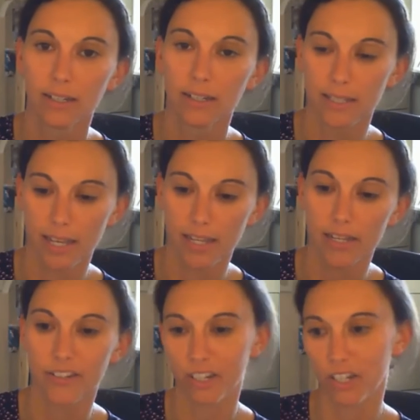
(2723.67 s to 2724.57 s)
and
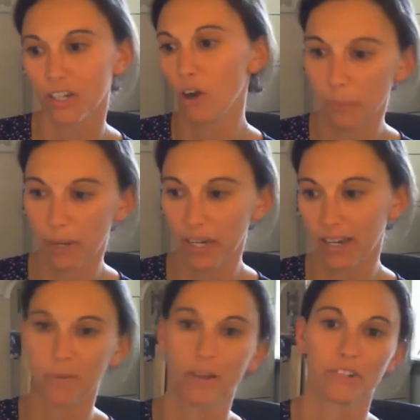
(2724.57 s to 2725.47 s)
then you could open it
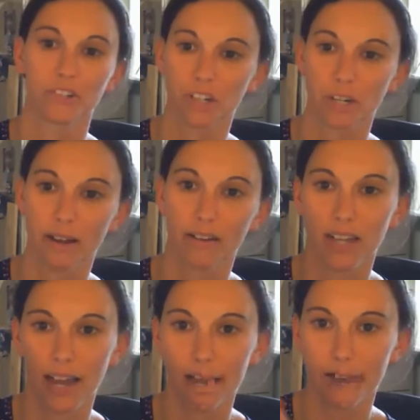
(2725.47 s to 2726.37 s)
up after a certain amount
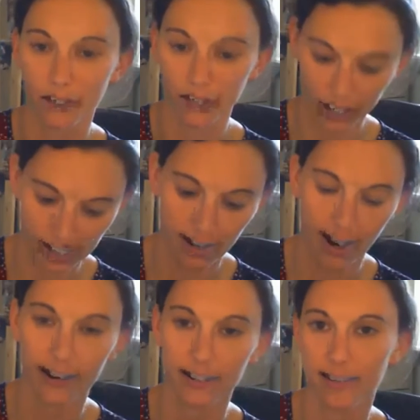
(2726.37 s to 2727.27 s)
of time and look
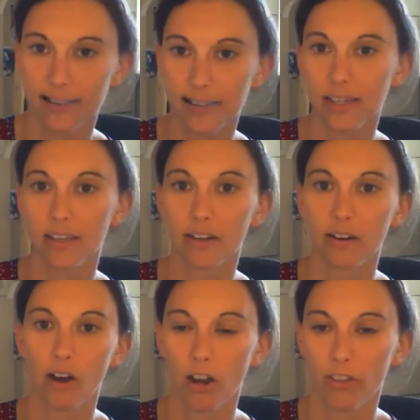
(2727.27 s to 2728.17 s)
inside and see, you
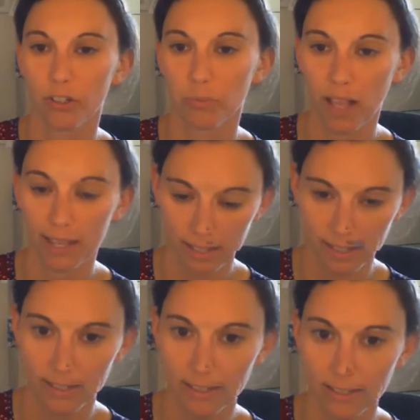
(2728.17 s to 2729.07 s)
know, are those
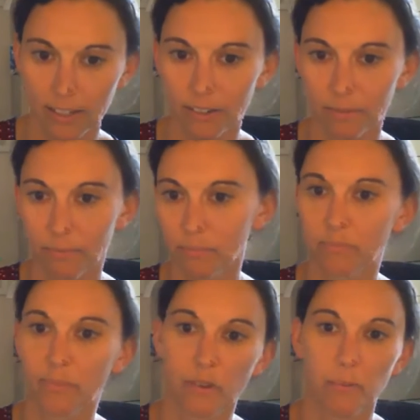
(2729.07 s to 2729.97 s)
plastics, you know,
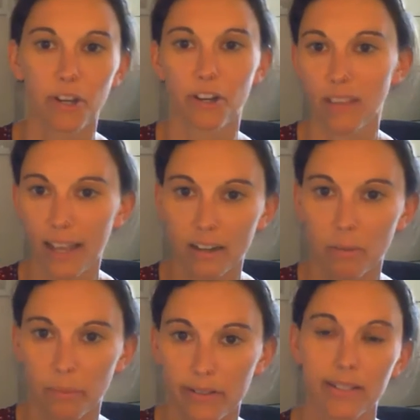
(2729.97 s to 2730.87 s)
if you put your Lego
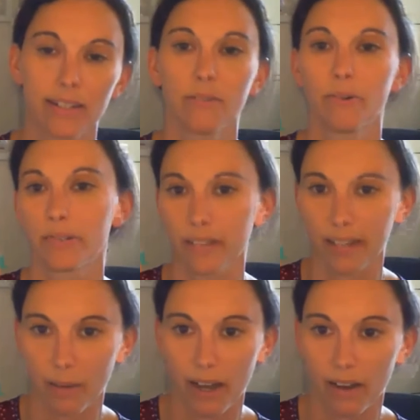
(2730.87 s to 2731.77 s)
piece in it, what does it
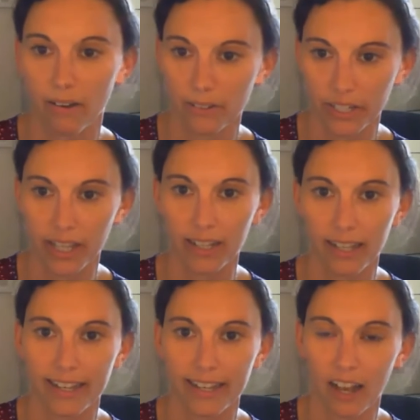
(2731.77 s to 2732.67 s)
come out looking
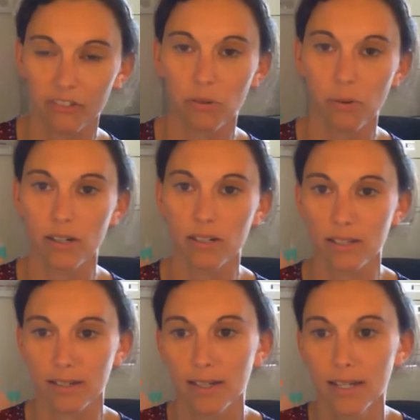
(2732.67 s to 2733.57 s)
like afterwards?
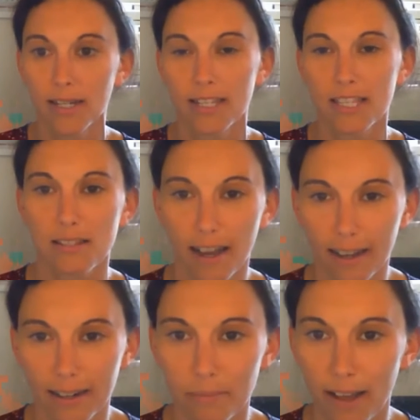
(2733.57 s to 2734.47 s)
And it's not
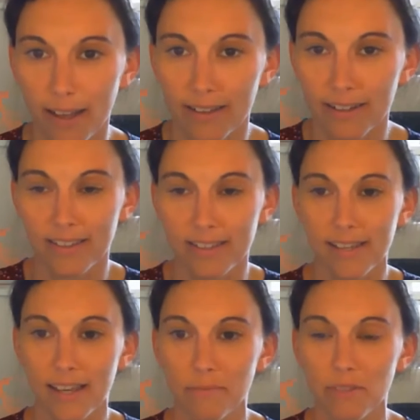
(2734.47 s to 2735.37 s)
going to probably look the
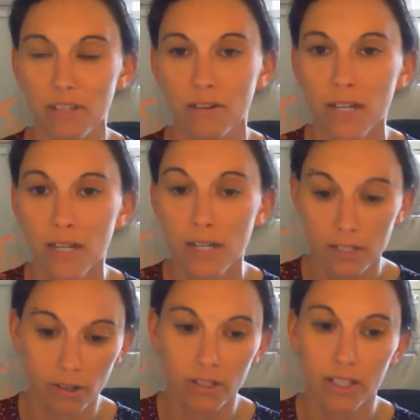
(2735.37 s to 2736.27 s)
same. So,
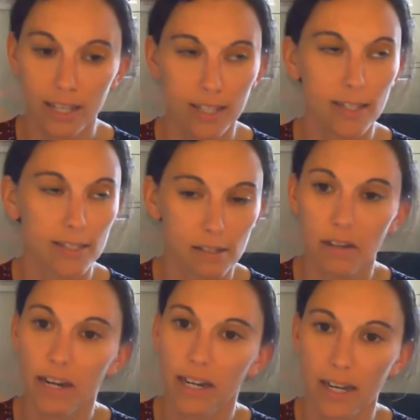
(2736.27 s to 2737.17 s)
totally, I think that's a
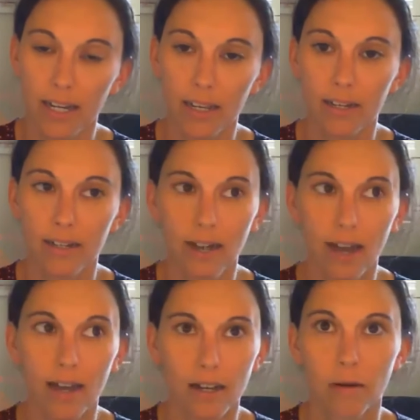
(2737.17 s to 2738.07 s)
great idea
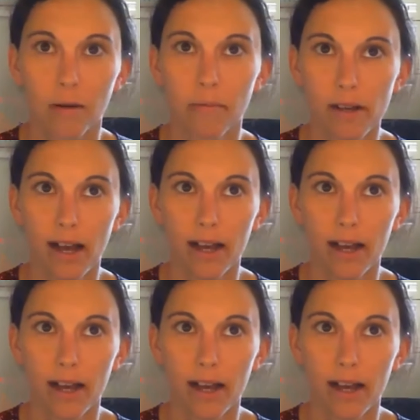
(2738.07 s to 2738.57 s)
um,